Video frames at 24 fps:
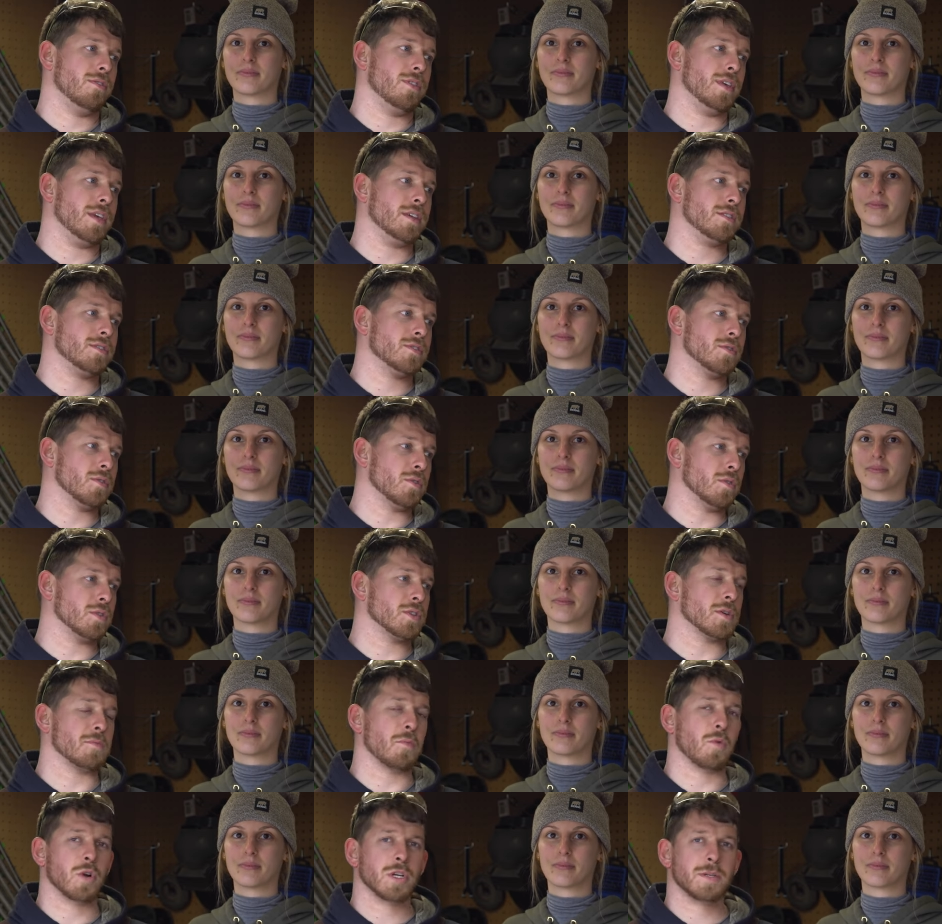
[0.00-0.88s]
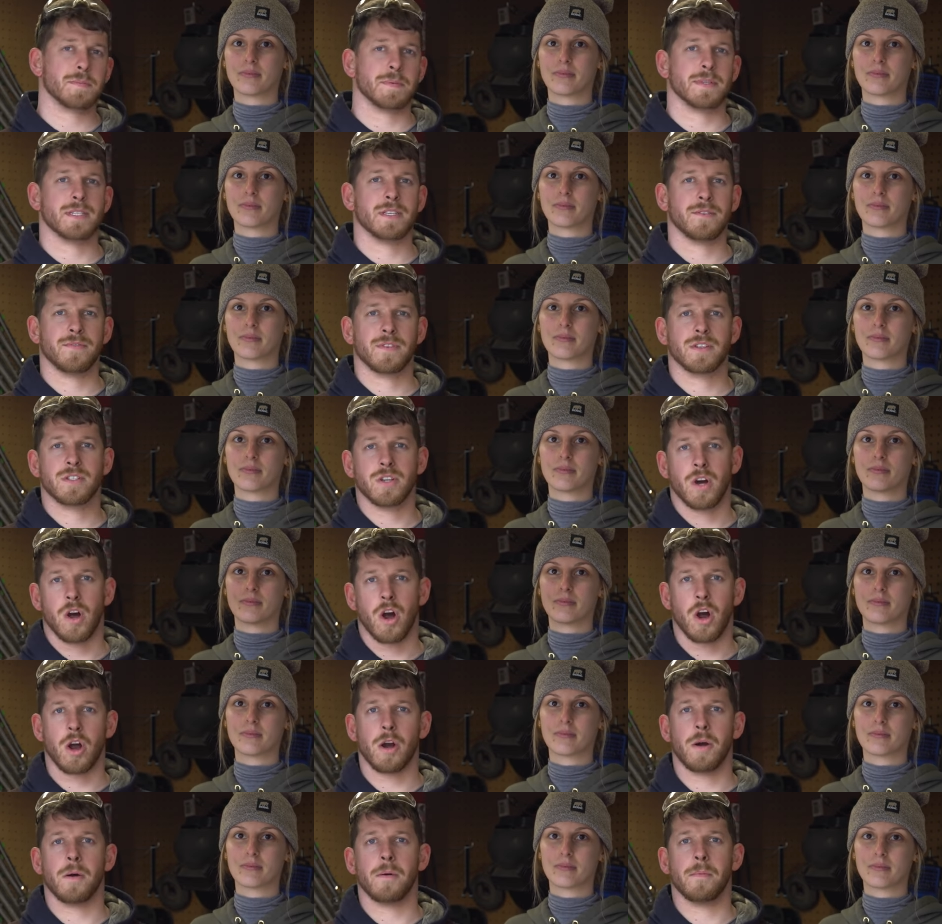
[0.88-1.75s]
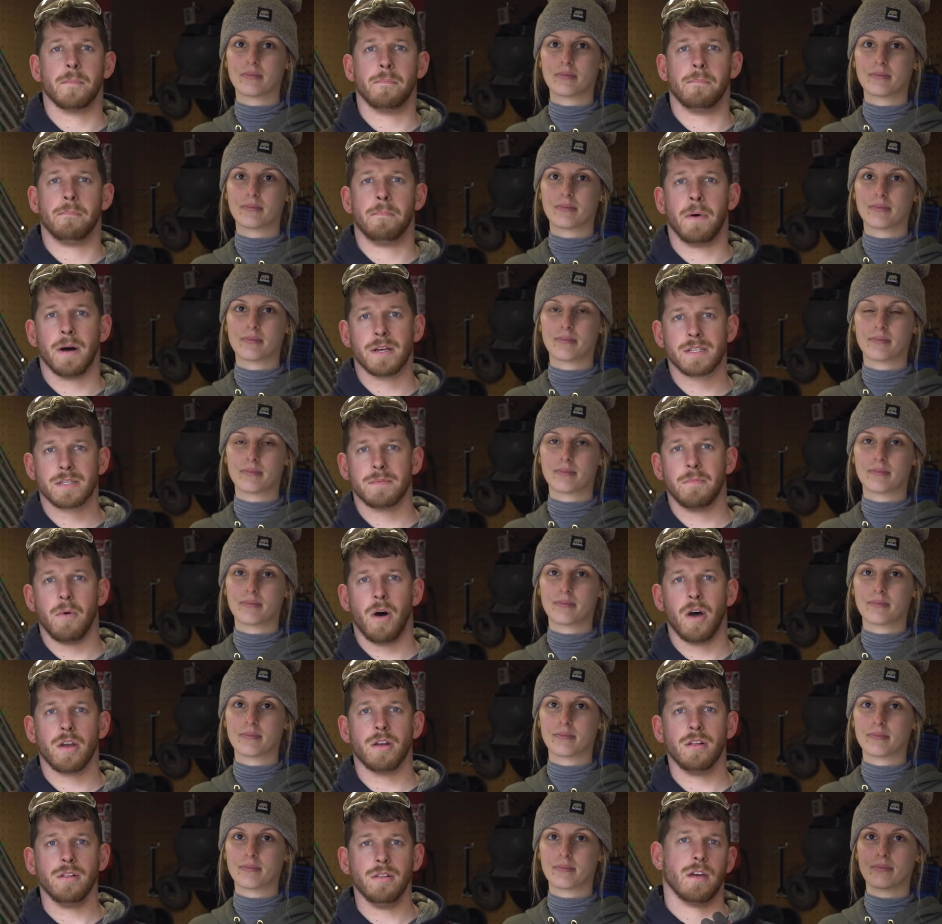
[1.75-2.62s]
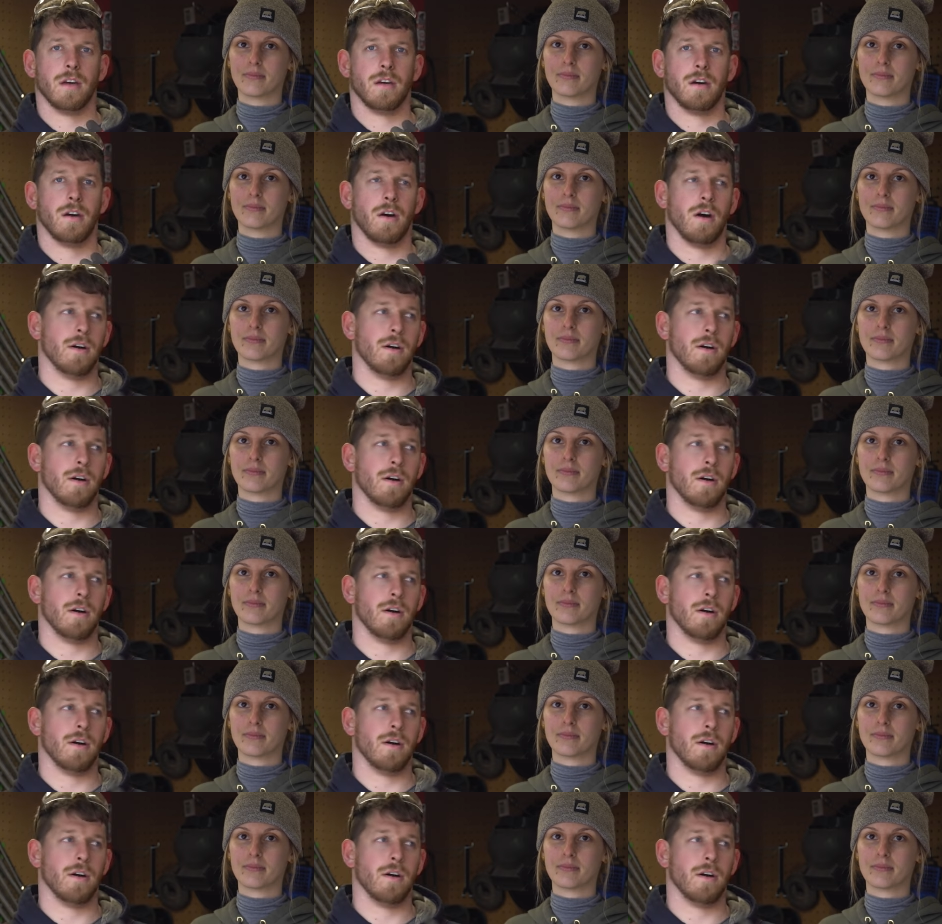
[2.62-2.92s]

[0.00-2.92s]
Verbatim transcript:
Speaker 1: These tools are more specific to our bus model.